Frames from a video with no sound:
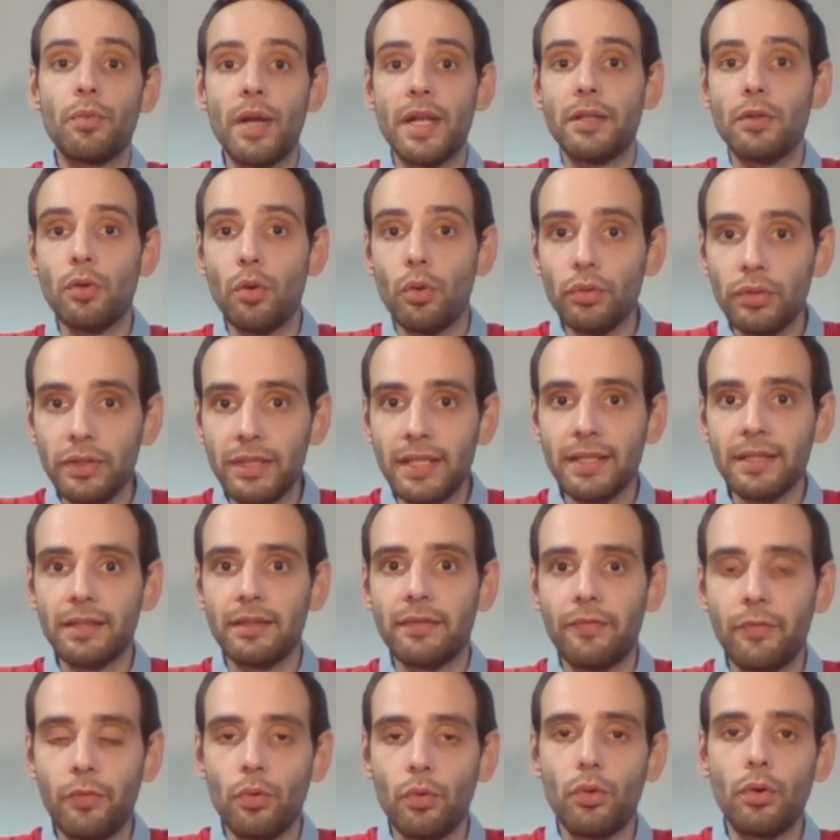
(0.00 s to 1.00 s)
great
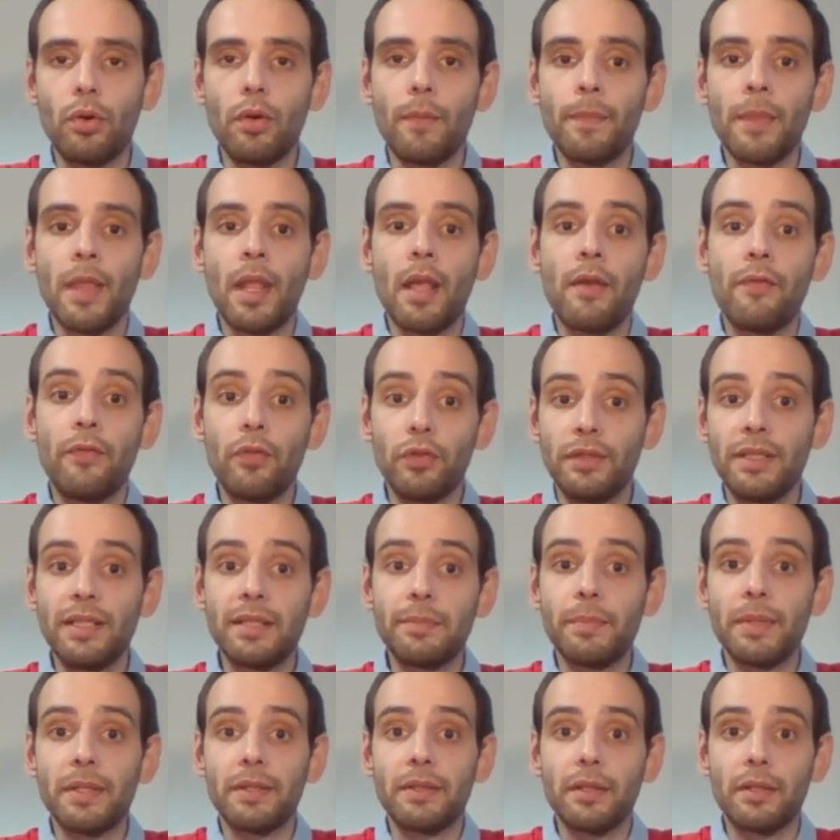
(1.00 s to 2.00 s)
audience for
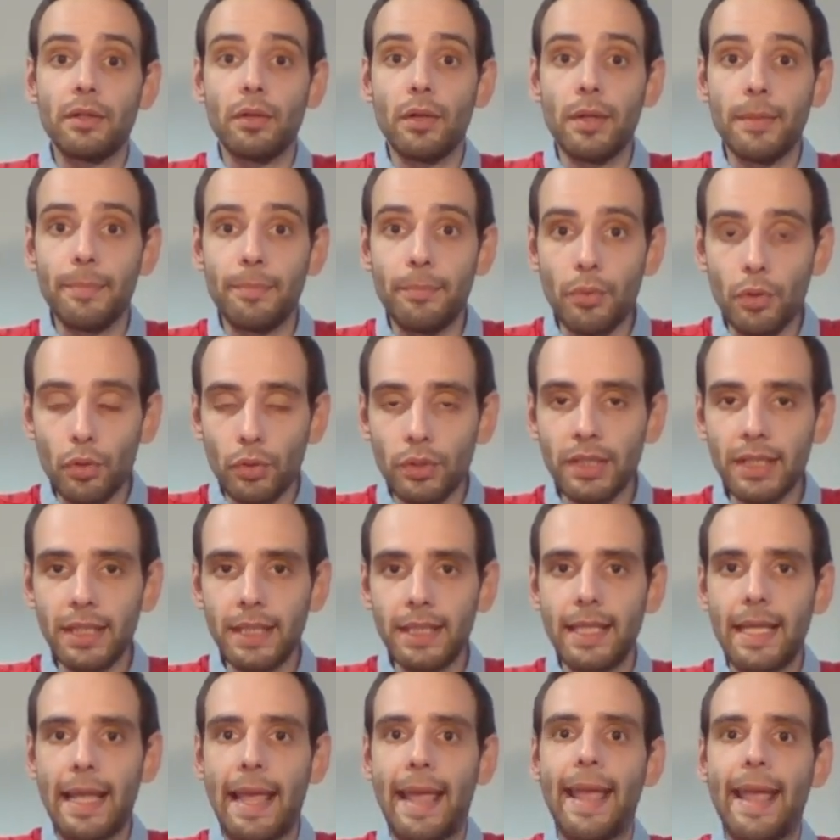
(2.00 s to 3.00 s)
this particular
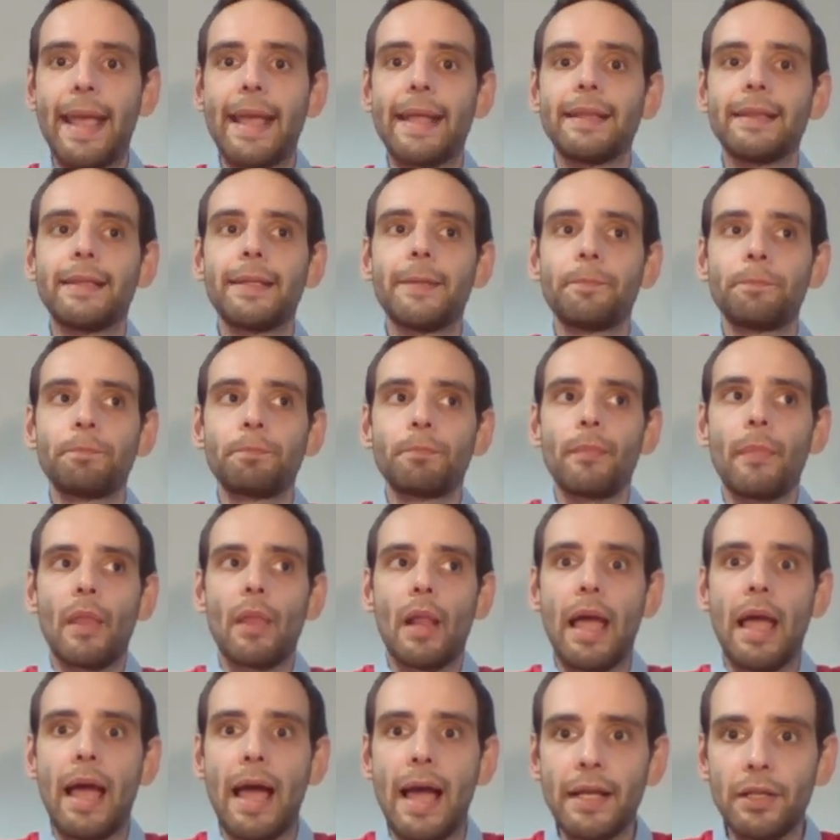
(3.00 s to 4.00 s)
product, and
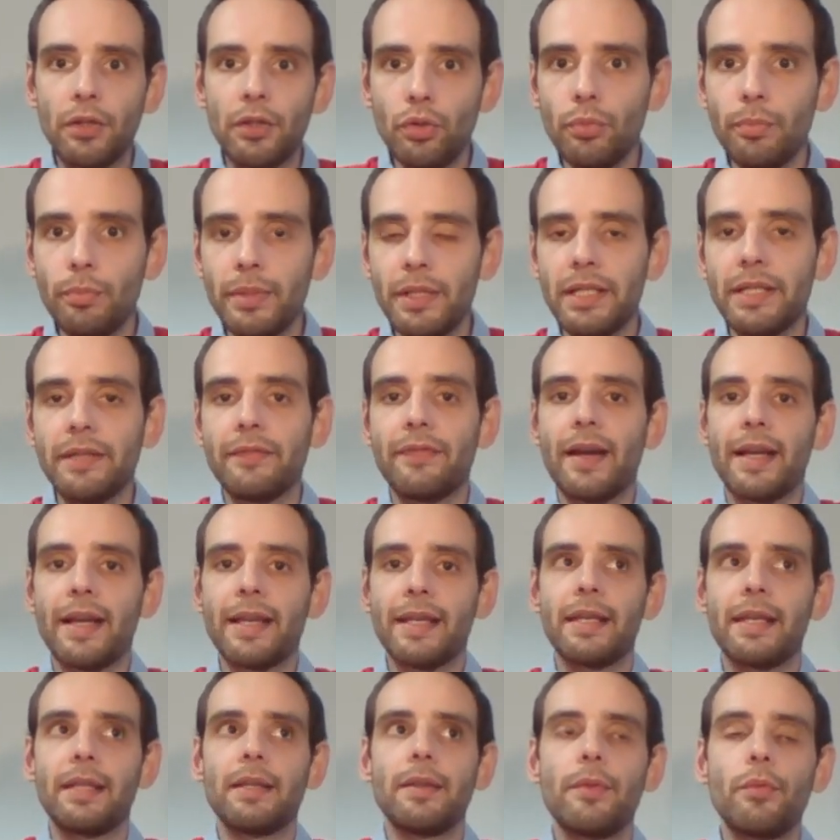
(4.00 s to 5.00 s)
I do believe
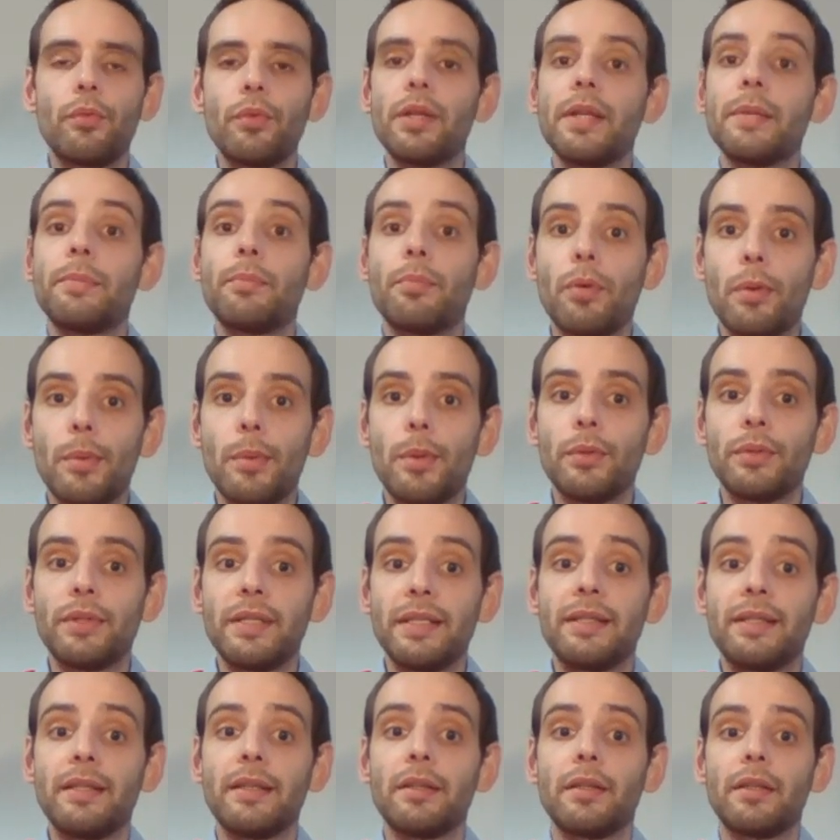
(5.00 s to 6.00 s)
I can really
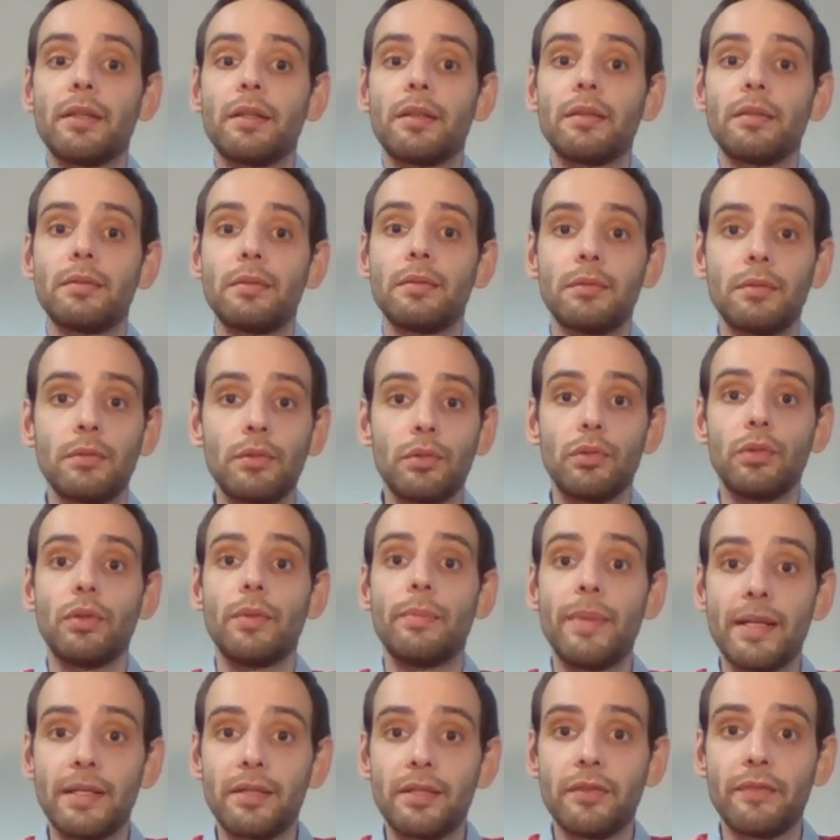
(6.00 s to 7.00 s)
promote it
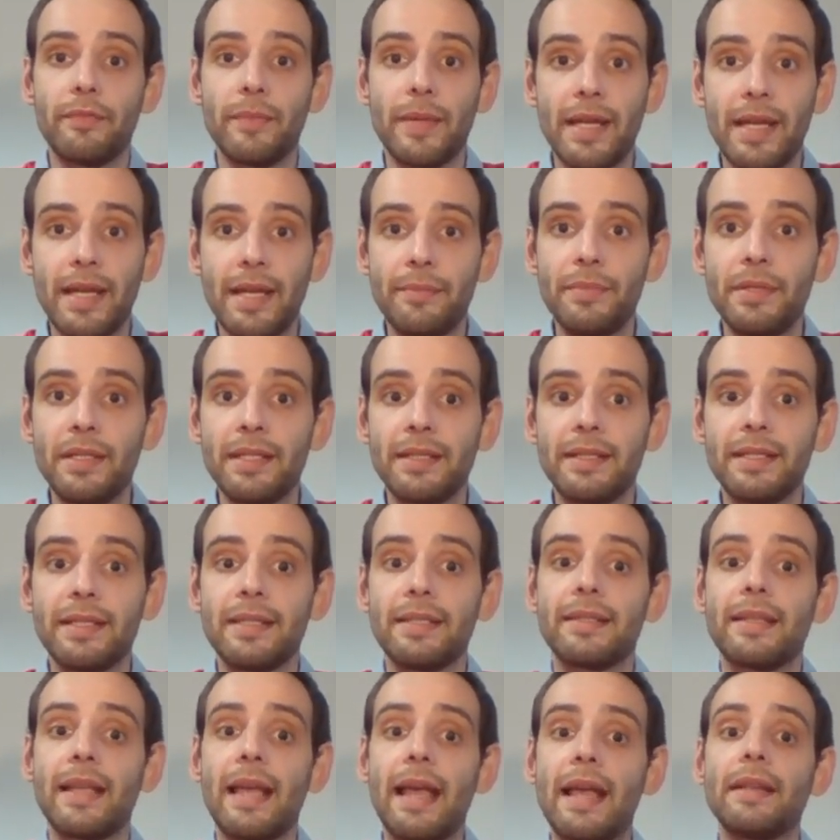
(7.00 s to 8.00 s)
to the best of my
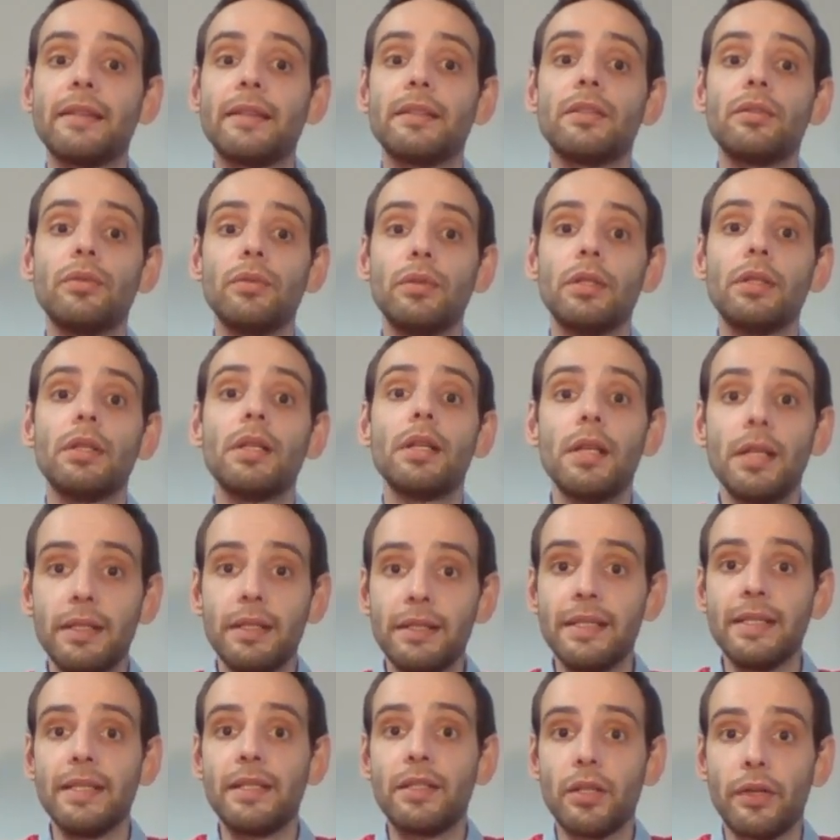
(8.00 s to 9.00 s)
abilities and to the
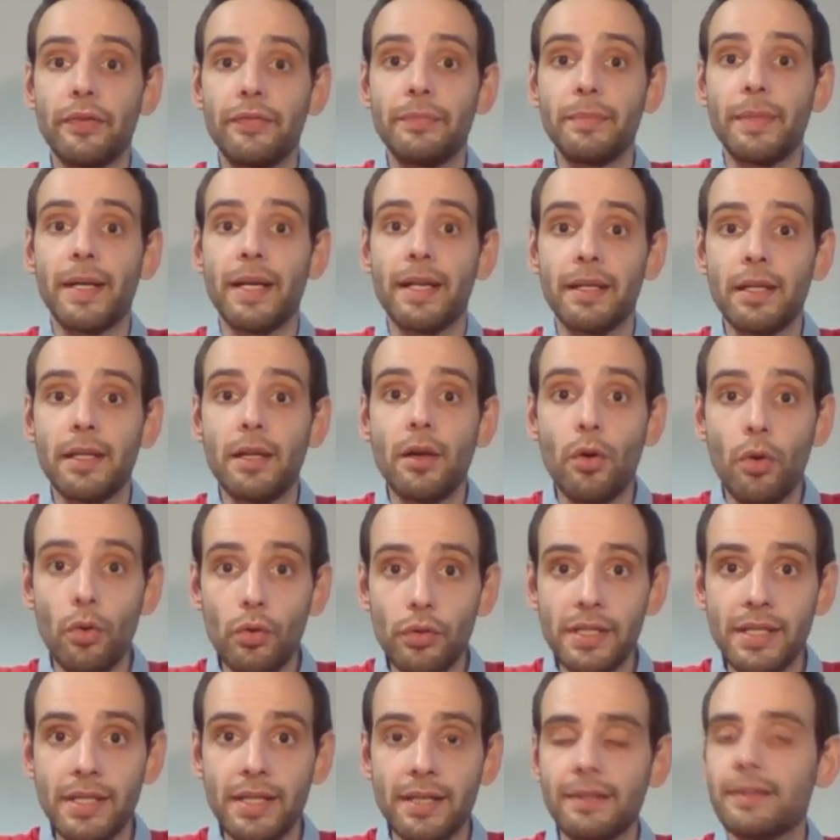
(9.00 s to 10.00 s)
needs of my
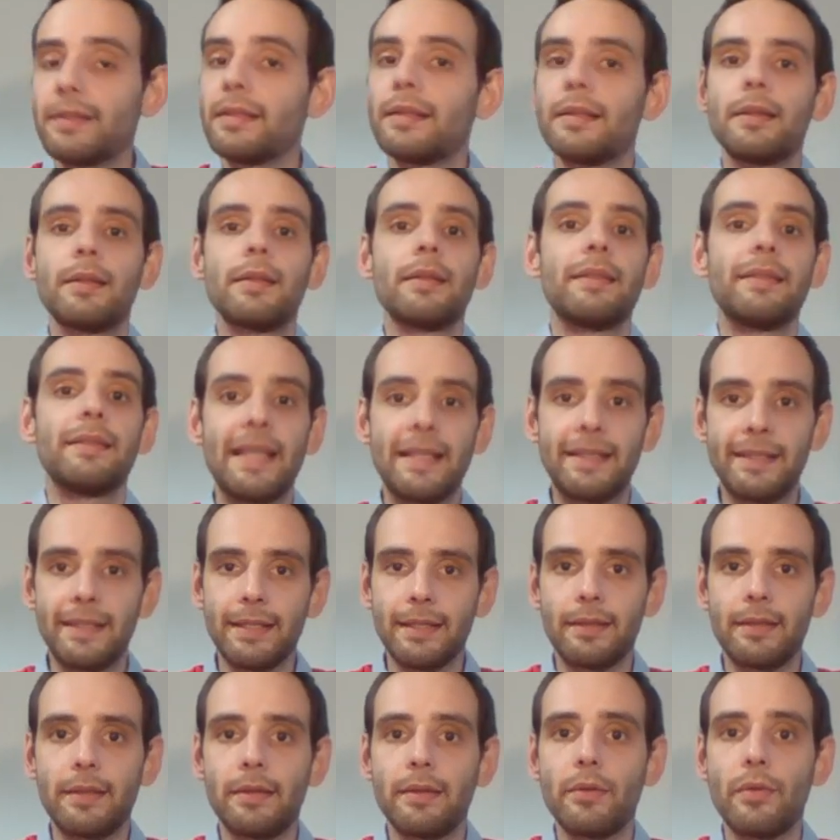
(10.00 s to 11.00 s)
audience.
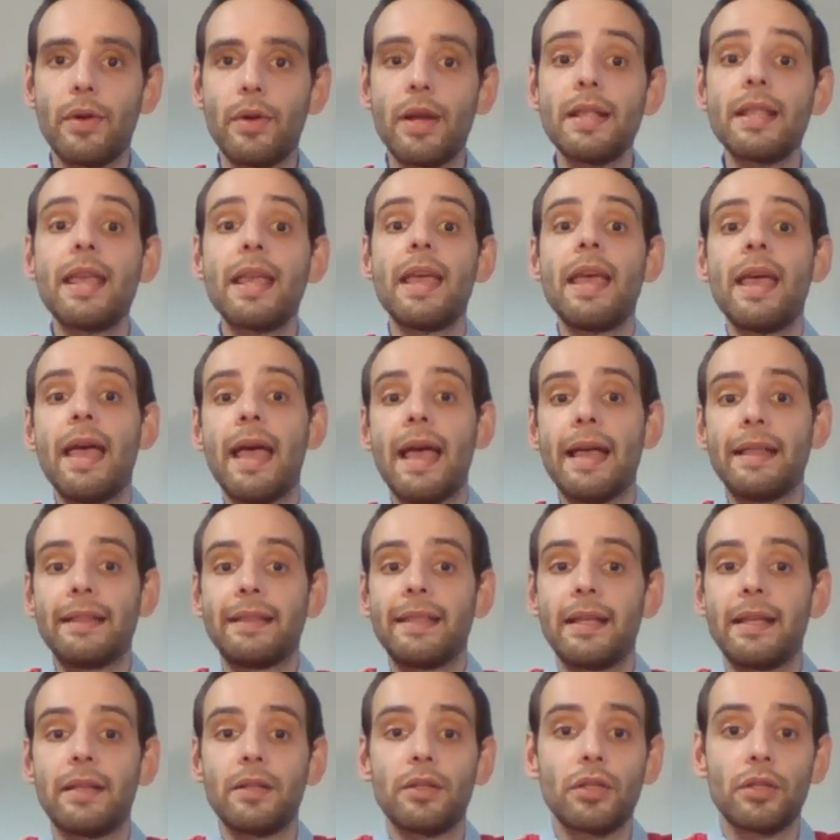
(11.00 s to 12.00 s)
That's it, right?
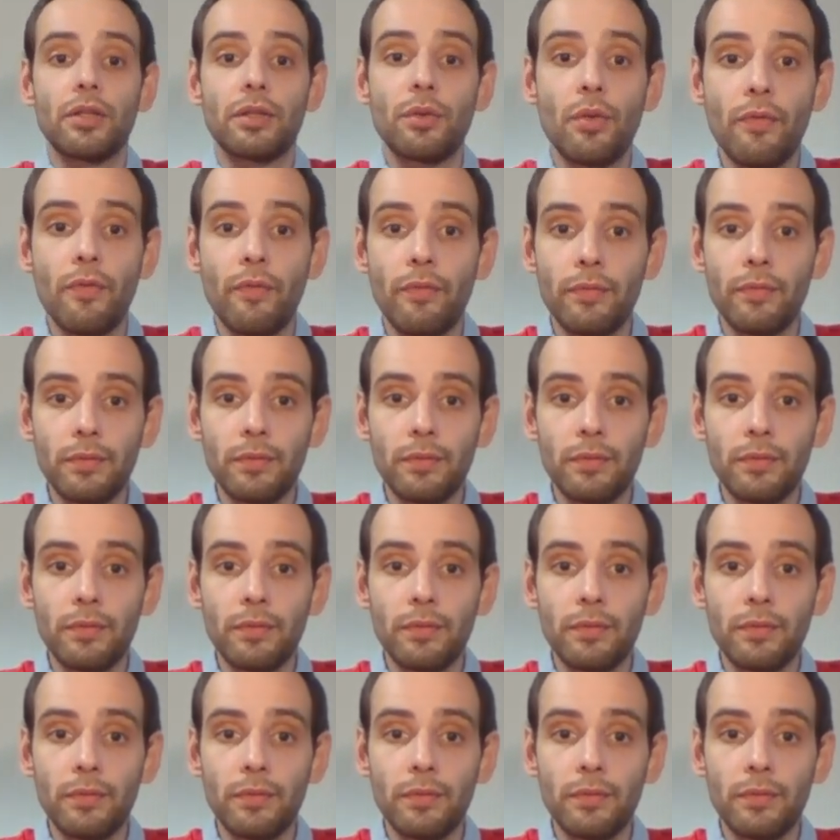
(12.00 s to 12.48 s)
And then just